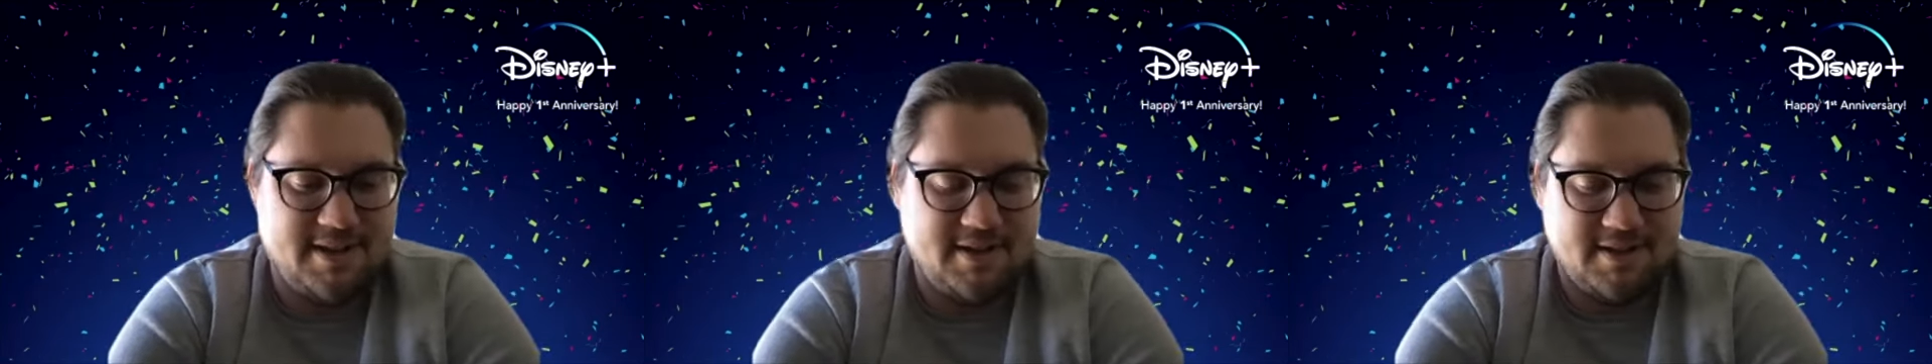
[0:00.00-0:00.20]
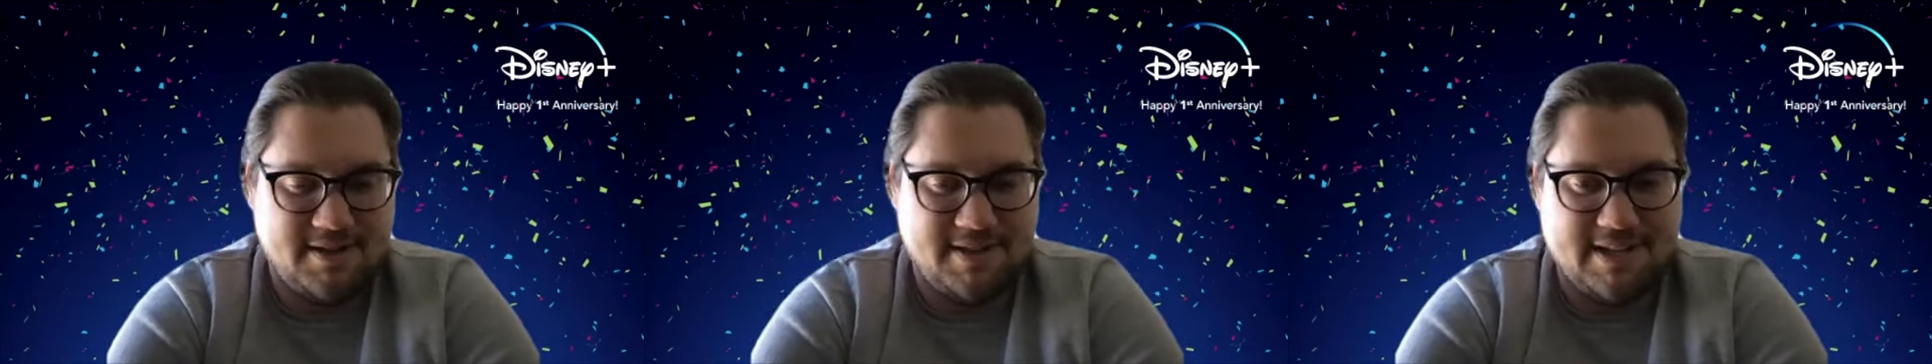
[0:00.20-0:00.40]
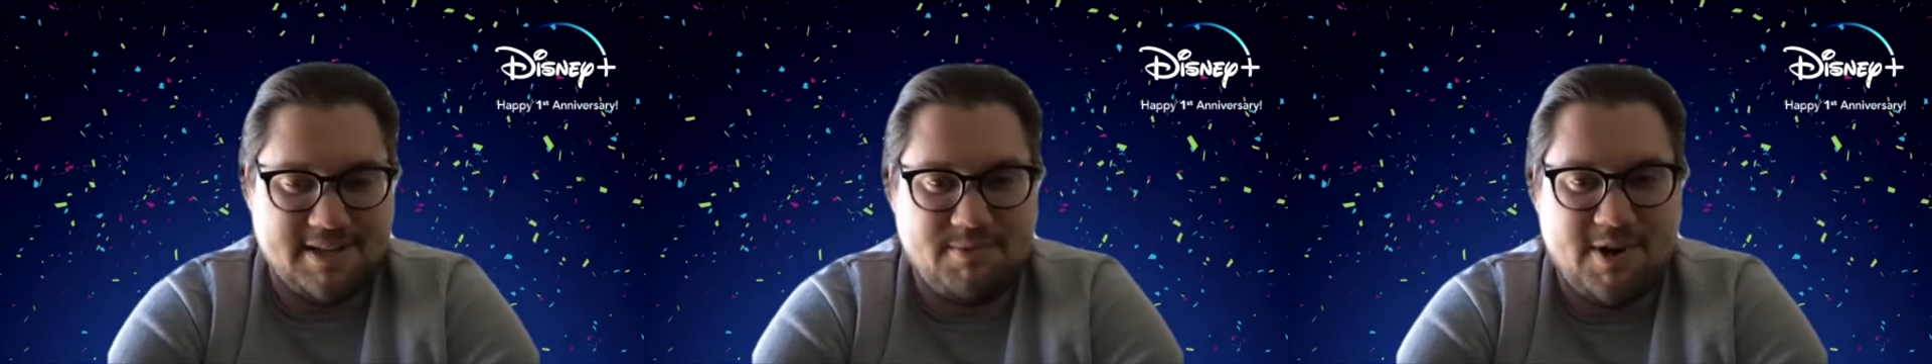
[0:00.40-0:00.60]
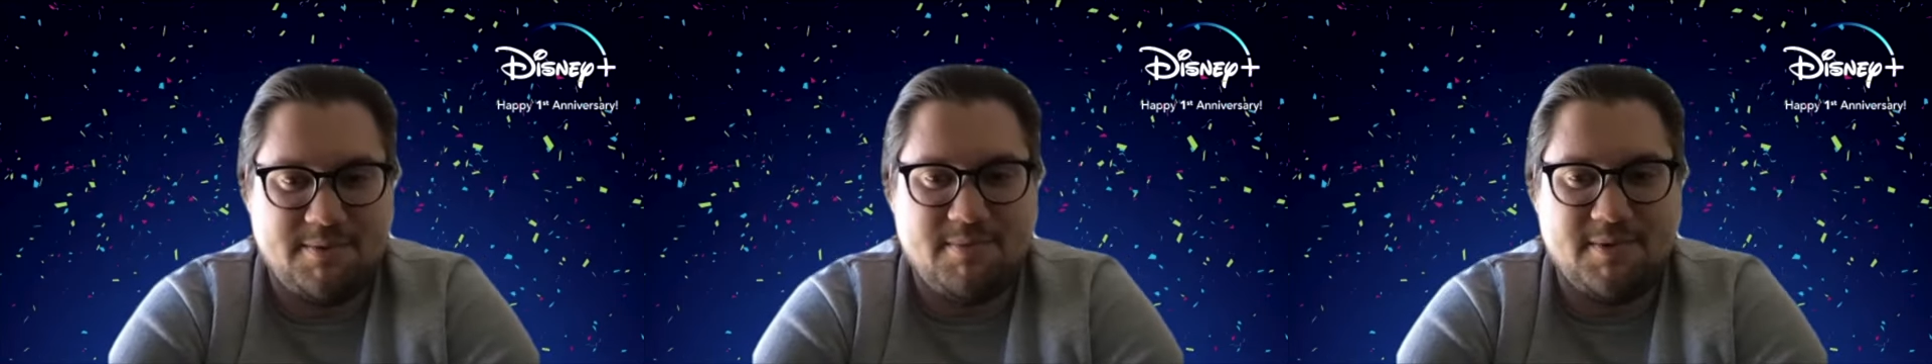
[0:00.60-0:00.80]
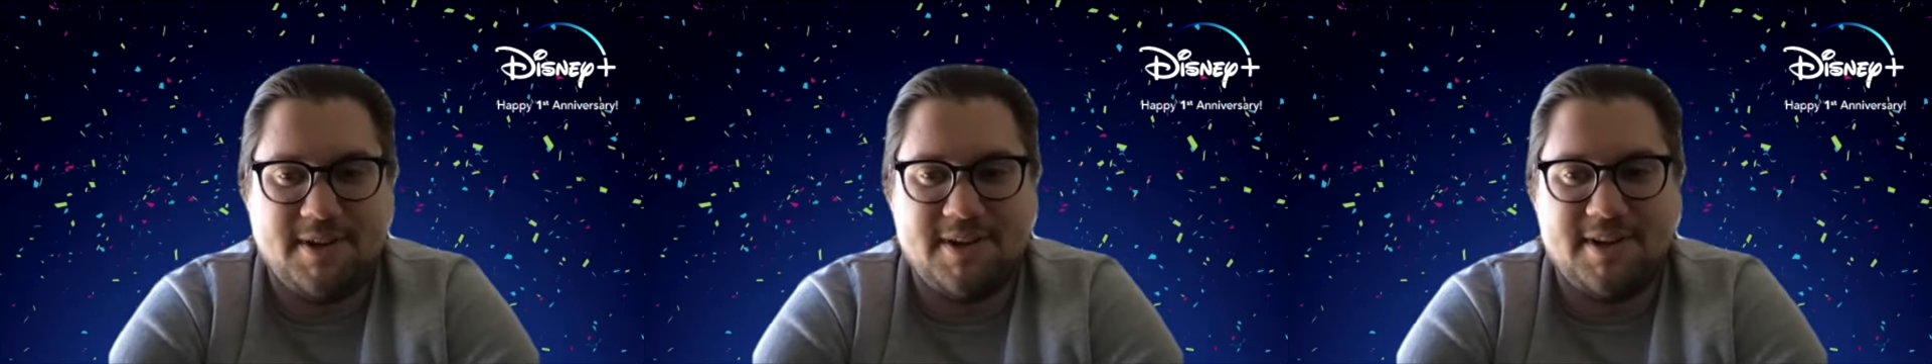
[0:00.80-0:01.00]
that's
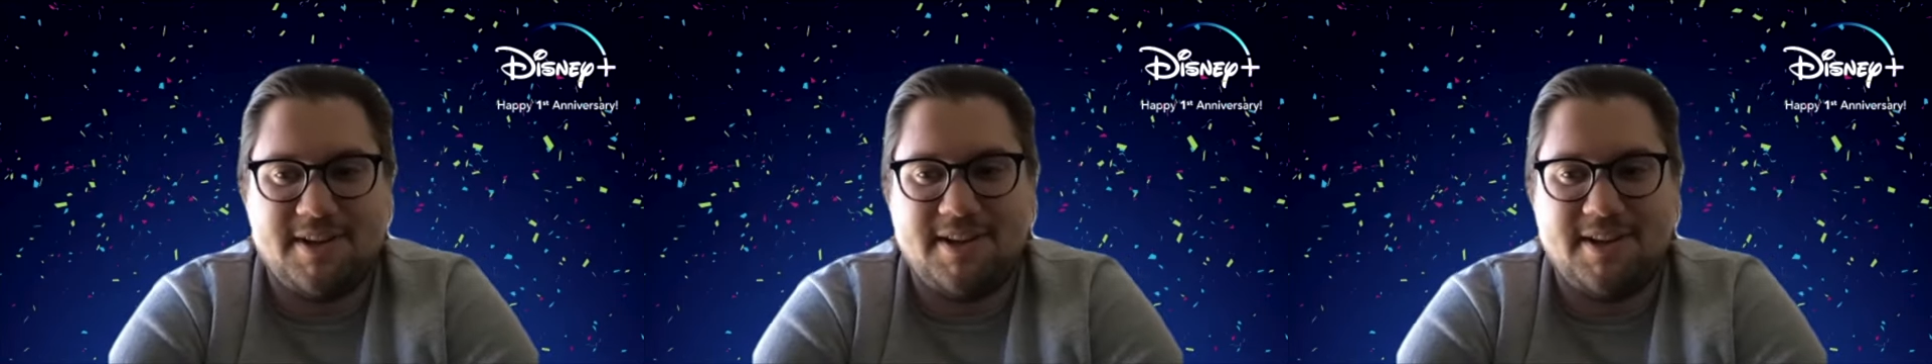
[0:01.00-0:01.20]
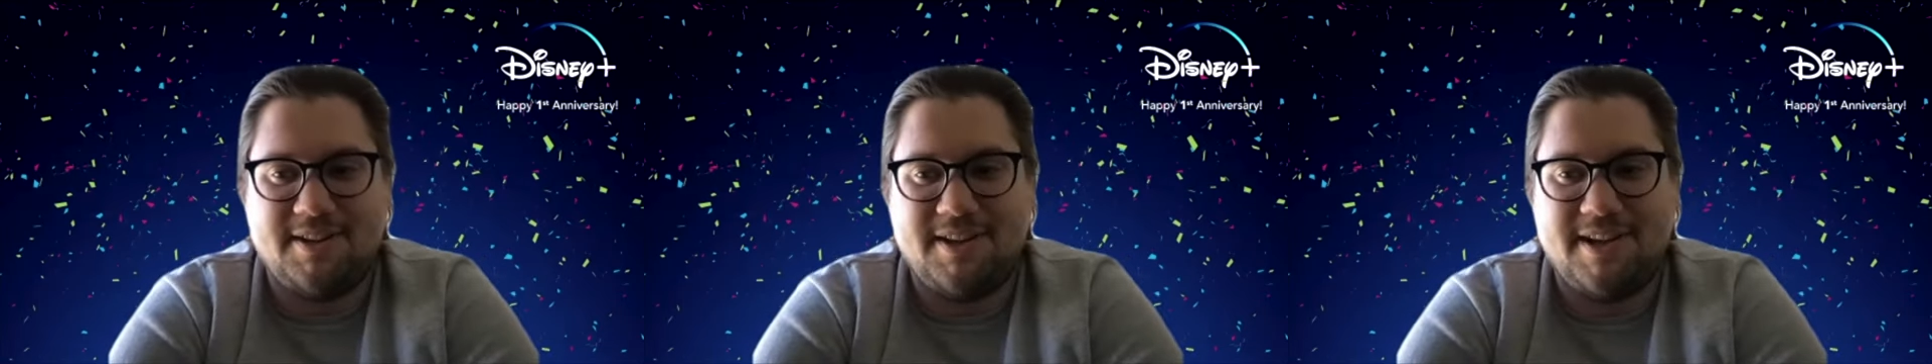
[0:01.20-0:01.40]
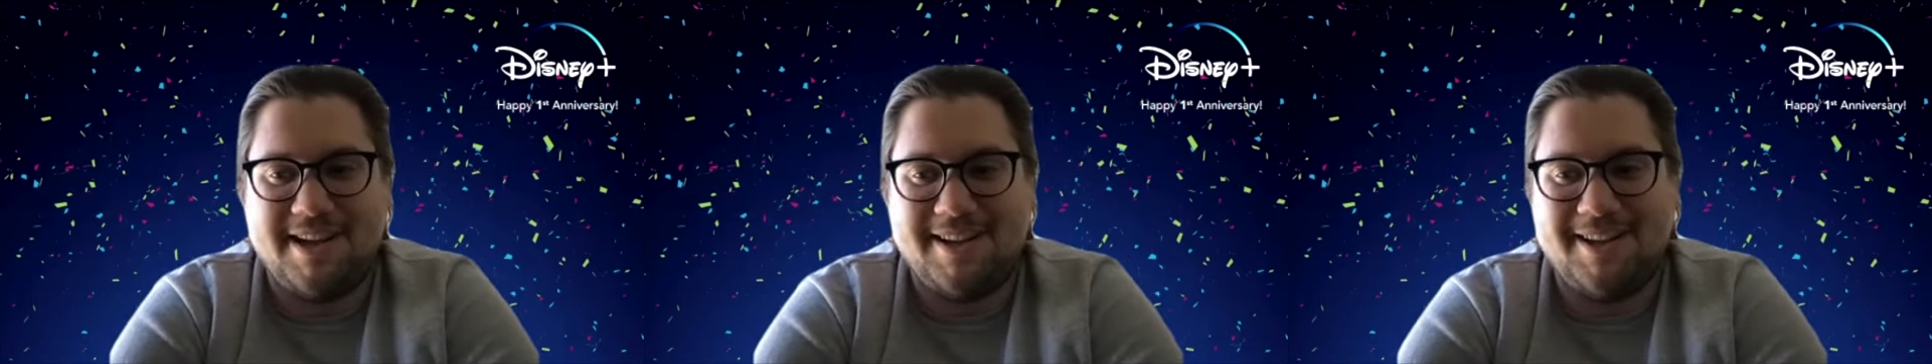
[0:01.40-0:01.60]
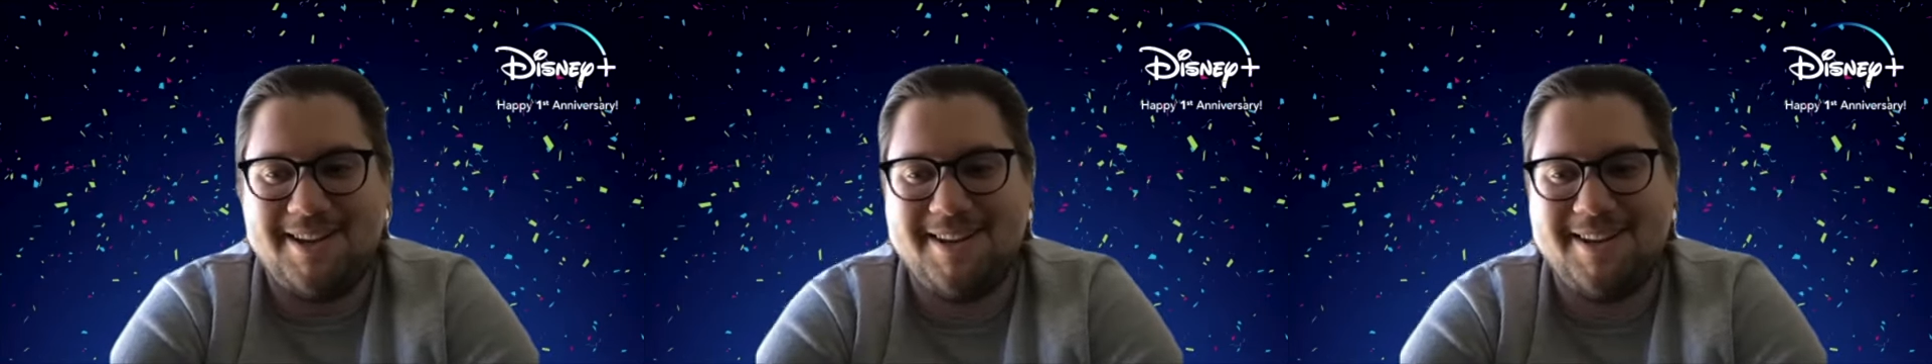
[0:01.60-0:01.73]
probably a lot,